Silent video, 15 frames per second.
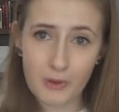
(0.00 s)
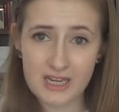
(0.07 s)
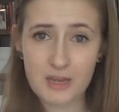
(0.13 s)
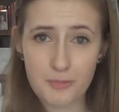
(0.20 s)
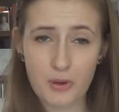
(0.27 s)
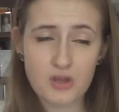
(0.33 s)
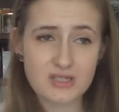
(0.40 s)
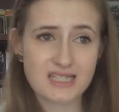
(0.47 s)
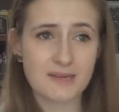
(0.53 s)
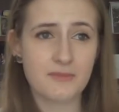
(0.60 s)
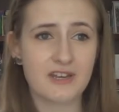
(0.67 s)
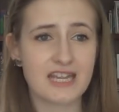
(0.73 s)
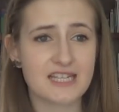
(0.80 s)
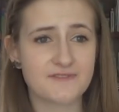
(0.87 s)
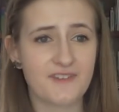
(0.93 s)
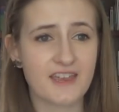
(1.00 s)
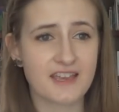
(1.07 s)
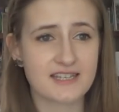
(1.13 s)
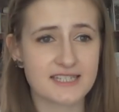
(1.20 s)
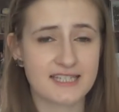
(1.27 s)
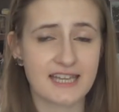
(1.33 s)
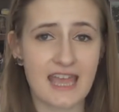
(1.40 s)
When you put some of these
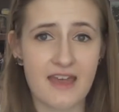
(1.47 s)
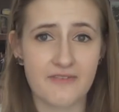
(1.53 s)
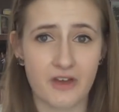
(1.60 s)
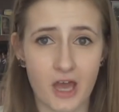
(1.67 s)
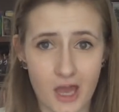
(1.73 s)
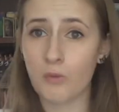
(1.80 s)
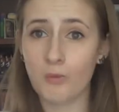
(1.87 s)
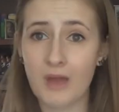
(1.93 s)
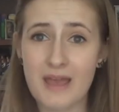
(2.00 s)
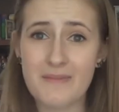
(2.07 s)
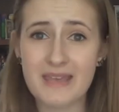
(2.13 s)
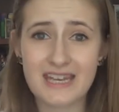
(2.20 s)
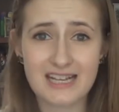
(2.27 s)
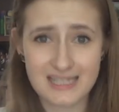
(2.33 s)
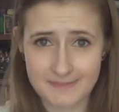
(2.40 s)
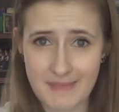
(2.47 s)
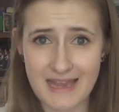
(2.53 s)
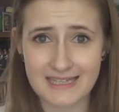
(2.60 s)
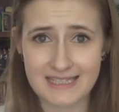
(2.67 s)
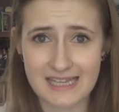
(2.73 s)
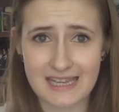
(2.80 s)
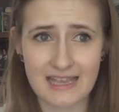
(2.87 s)
figures together, women are
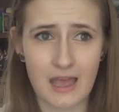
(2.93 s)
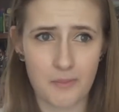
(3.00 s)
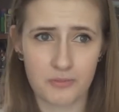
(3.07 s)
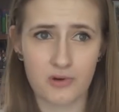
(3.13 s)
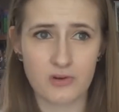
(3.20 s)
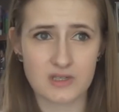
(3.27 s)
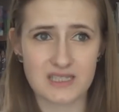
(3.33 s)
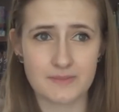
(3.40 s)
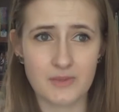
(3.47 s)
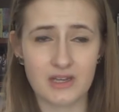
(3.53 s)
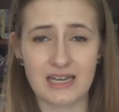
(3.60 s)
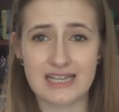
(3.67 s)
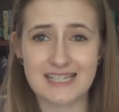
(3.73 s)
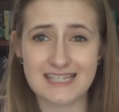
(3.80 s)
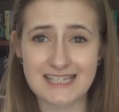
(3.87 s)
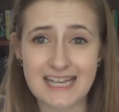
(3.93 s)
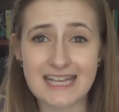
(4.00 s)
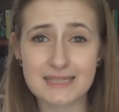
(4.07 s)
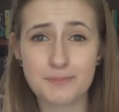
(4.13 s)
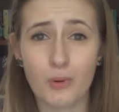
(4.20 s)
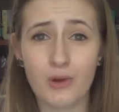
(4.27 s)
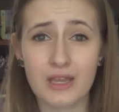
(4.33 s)
spending approximately
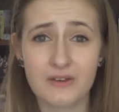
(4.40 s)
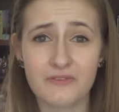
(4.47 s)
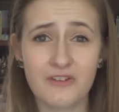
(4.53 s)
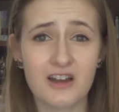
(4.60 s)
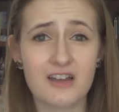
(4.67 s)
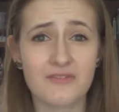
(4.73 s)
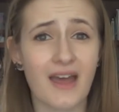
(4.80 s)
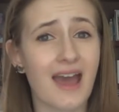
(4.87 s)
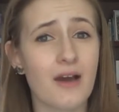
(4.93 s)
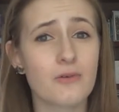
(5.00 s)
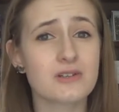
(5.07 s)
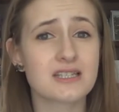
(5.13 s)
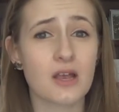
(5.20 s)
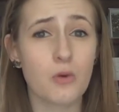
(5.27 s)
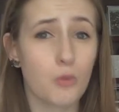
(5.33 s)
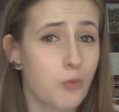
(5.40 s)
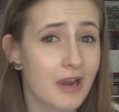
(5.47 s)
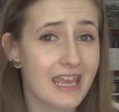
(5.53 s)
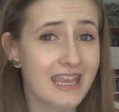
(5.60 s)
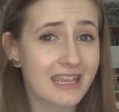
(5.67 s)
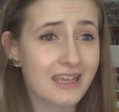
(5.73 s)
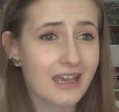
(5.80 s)
6.5 hours a
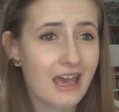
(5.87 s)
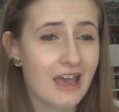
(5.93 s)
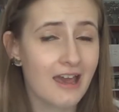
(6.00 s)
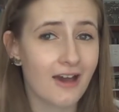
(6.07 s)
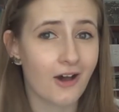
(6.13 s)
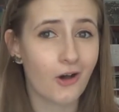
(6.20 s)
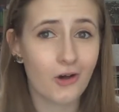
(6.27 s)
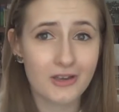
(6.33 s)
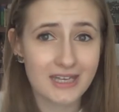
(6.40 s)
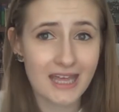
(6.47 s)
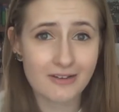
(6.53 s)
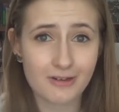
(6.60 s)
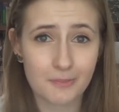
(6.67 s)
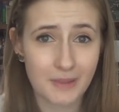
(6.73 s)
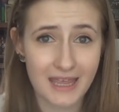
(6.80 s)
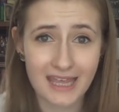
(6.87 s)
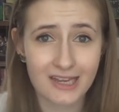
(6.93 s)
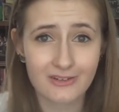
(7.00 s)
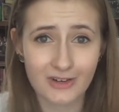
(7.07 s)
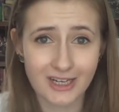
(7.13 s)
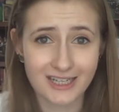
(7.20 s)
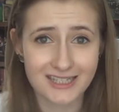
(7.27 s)
week on their
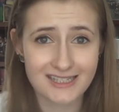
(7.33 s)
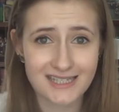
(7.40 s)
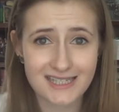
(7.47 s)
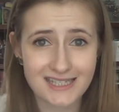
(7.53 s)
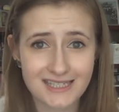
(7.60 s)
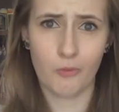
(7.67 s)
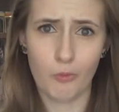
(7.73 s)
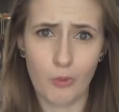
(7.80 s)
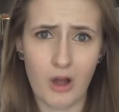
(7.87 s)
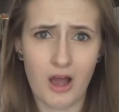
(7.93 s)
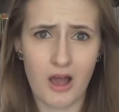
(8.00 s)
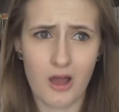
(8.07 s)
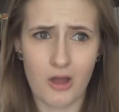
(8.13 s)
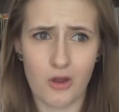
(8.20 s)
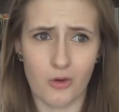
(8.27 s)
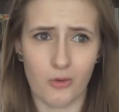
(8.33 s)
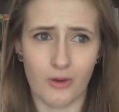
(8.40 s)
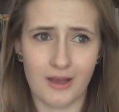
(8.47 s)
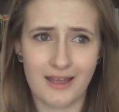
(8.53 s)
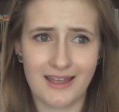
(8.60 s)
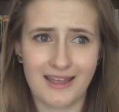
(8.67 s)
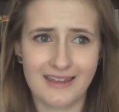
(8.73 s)
appearance. Whoa!
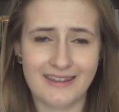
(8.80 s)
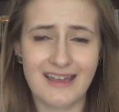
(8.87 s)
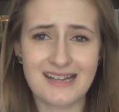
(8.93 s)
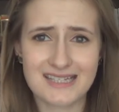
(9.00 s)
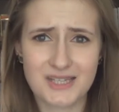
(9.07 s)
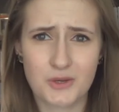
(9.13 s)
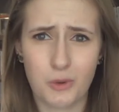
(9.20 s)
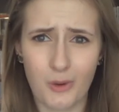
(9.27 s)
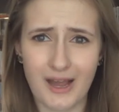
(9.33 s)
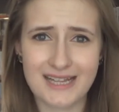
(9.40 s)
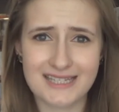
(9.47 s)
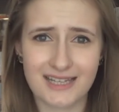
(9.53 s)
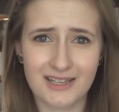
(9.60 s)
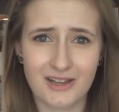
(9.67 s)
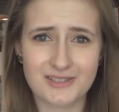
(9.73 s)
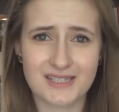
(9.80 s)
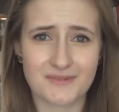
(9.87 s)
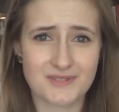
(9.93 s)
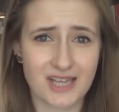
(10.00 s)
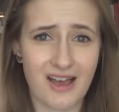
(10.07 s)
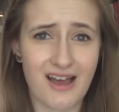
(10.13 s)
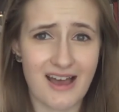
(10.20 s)
That's quite a lot
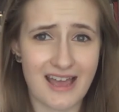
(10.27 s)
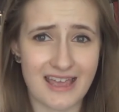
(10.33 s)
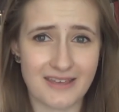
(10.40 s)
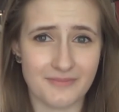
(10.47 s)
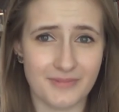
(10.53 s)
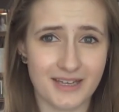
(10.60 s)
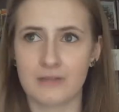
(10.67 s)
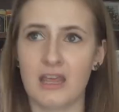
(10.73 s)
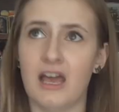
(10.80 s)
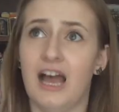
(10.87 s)
of time.